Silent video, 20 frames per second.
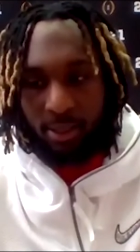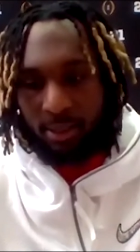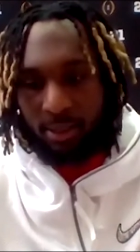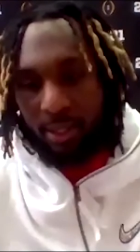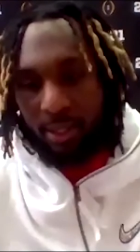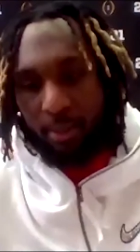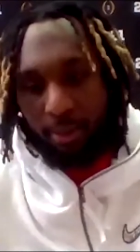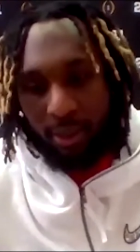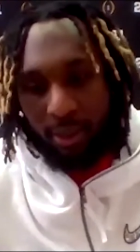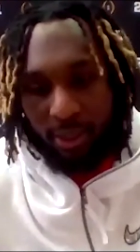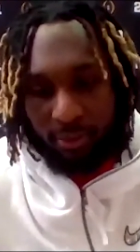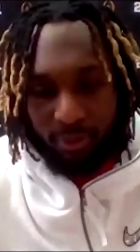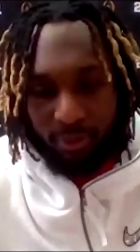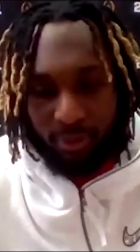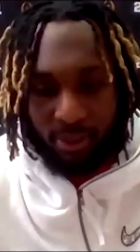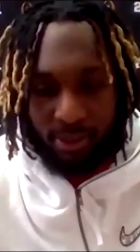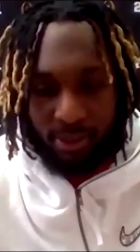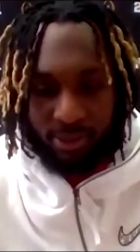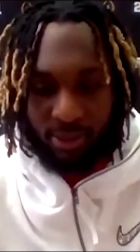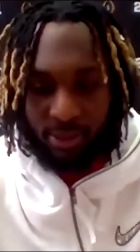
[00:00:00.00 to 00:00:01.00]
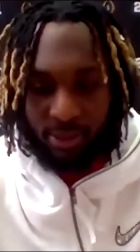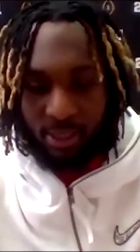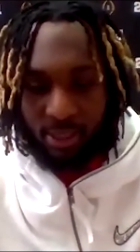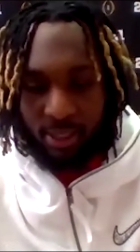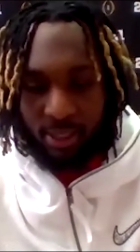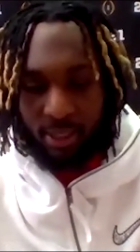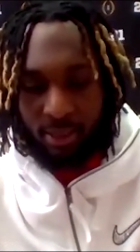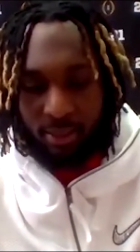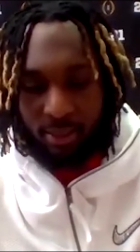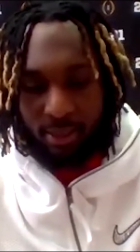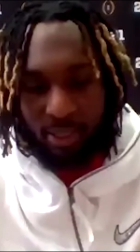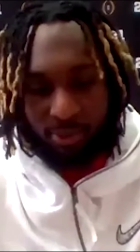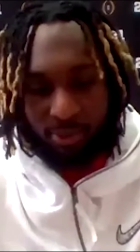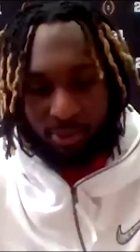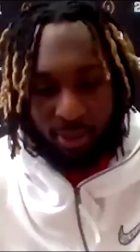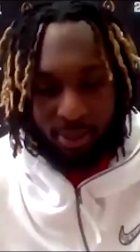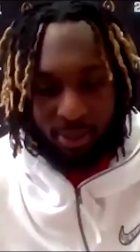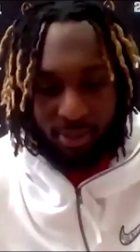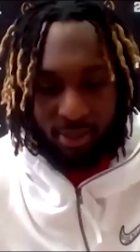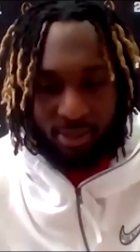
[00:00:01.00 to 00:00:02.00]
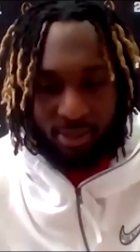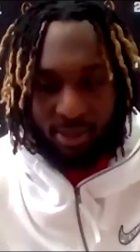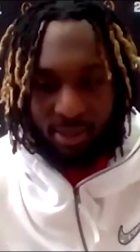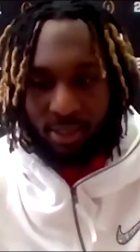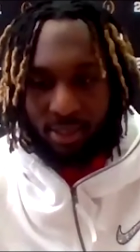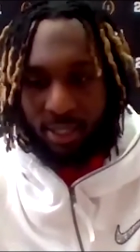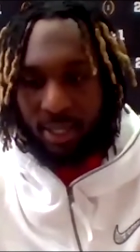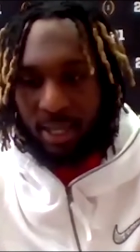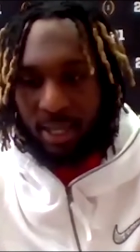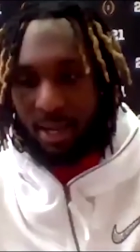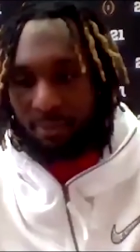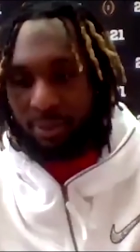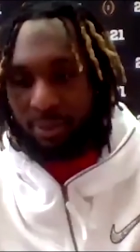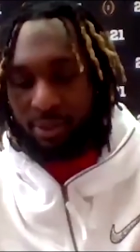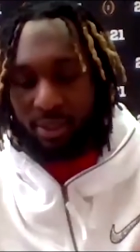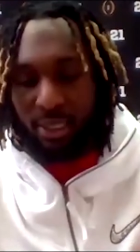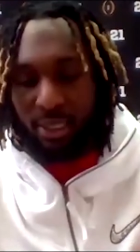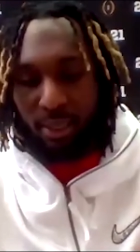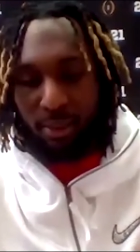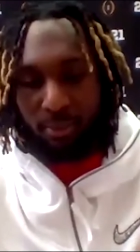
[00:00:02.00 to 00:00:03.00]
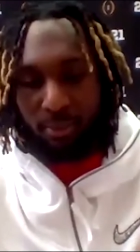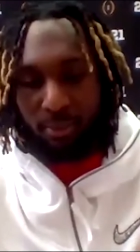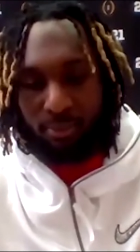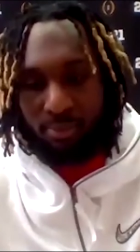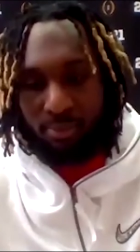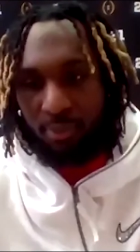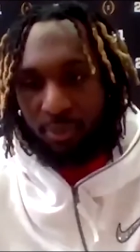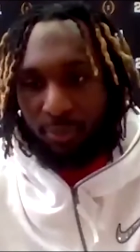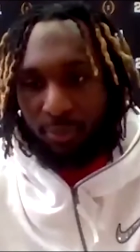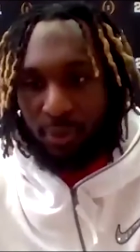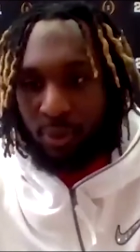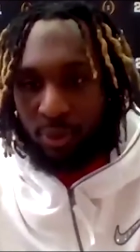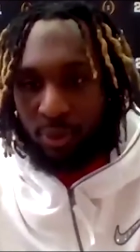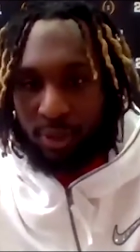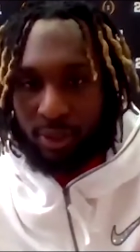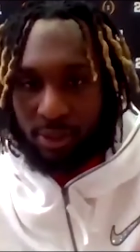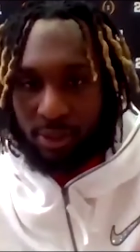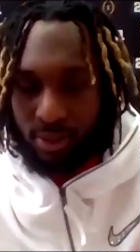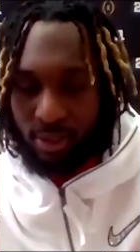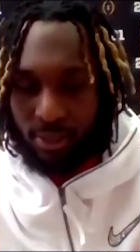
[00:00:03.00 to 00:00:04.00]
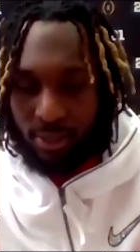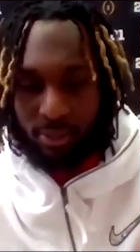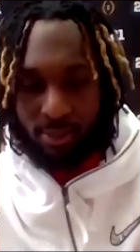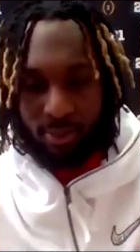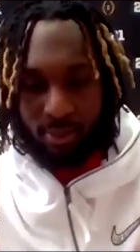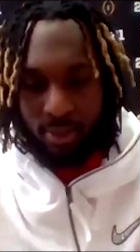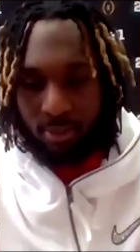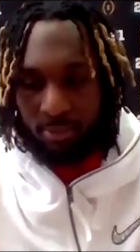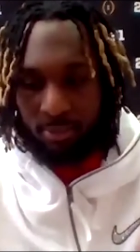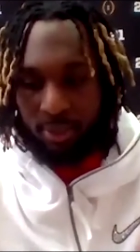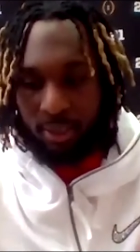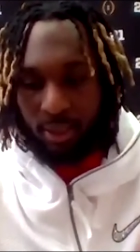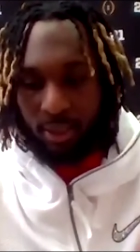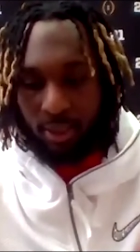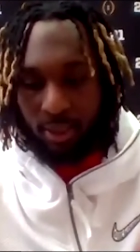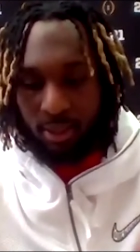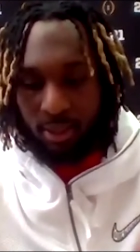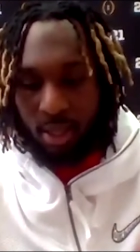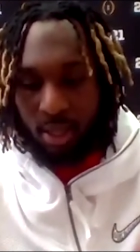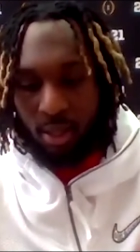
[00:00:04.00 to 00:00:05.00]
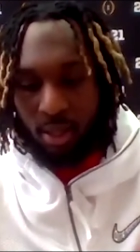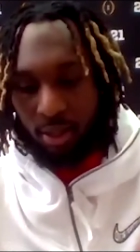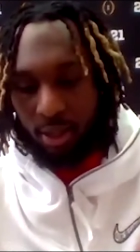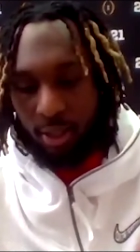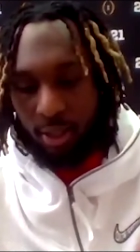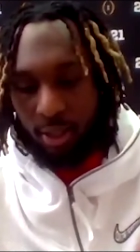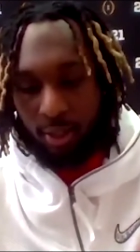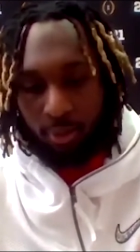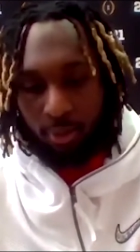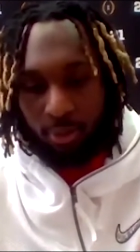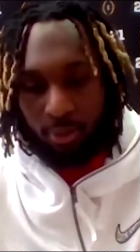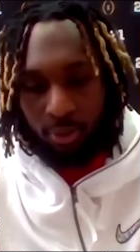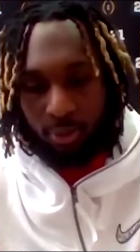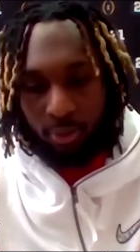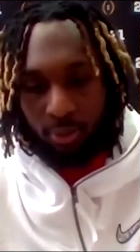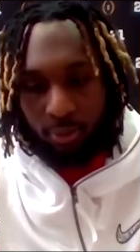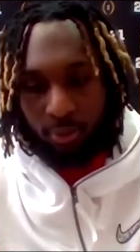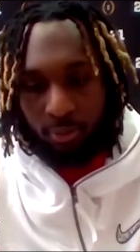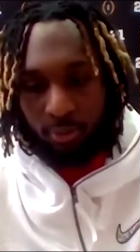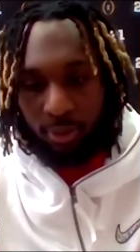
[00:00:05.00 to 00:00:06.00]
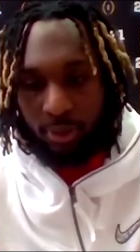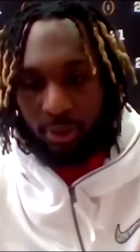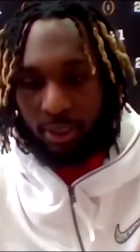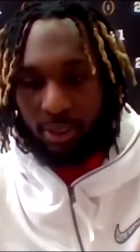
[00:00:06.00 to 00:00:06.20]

believe in us and they trust us and they have the same views as us. I mean with